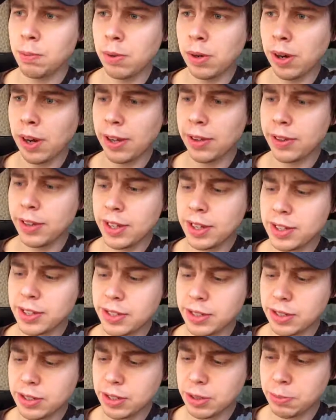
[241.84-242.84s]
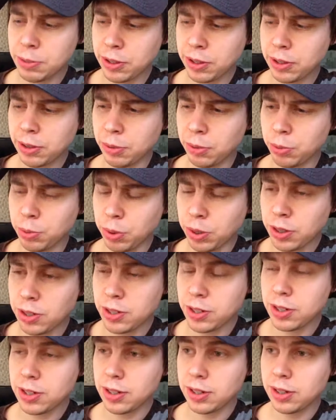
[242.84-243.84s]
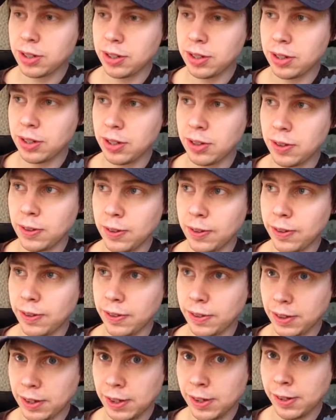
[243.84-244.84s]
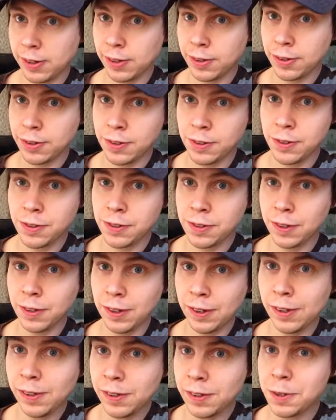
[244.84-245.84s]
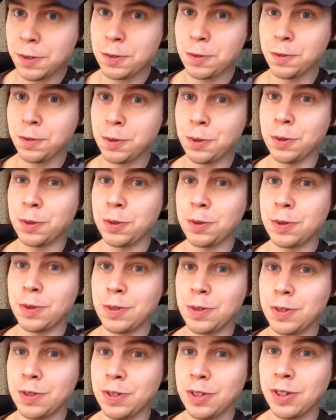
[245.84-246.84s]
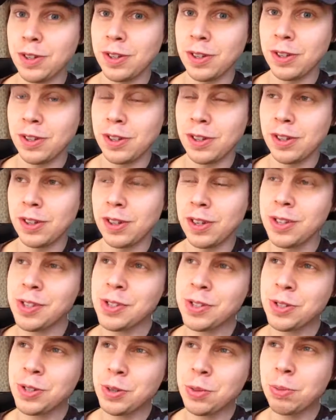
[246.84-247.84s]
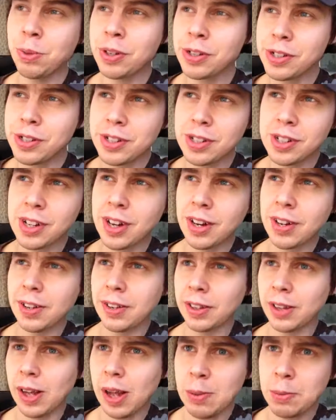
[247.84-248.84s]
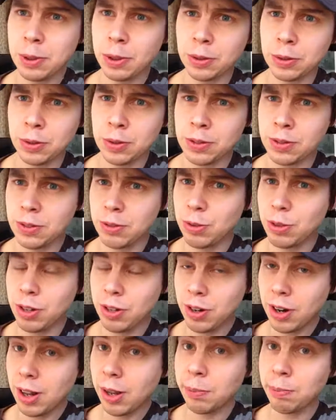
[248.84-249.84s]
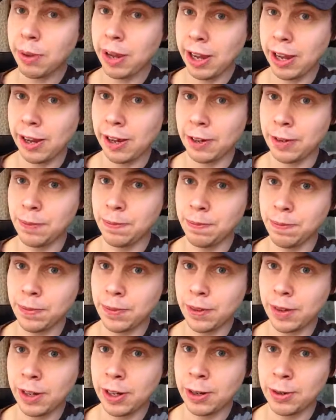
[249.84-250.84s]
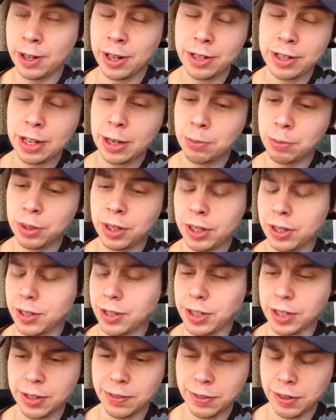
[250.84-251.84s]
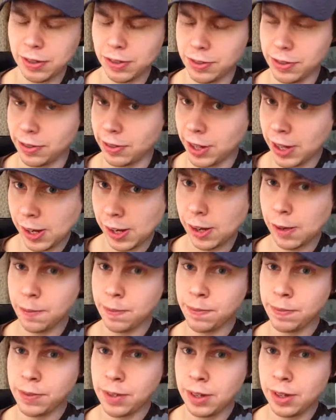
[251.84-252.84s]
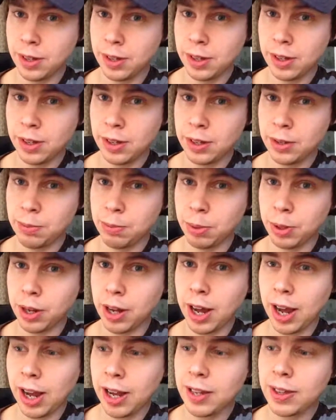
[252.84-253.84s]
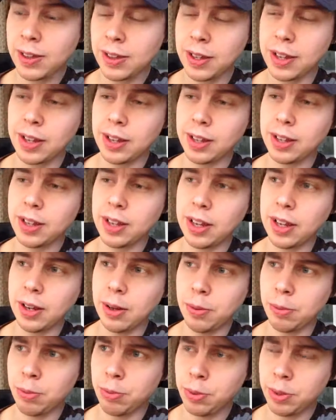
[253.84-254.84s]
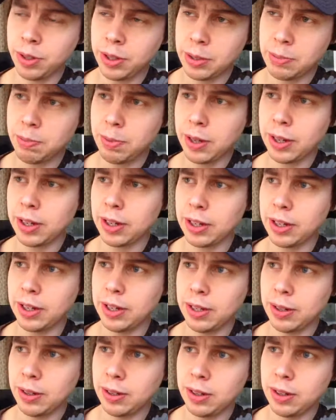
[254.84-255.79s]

But I think some of the worst things in these foods isn't so much a lot of the chemicals. They're all bad, and I'm not downplaying the significance of that. But I think that a really big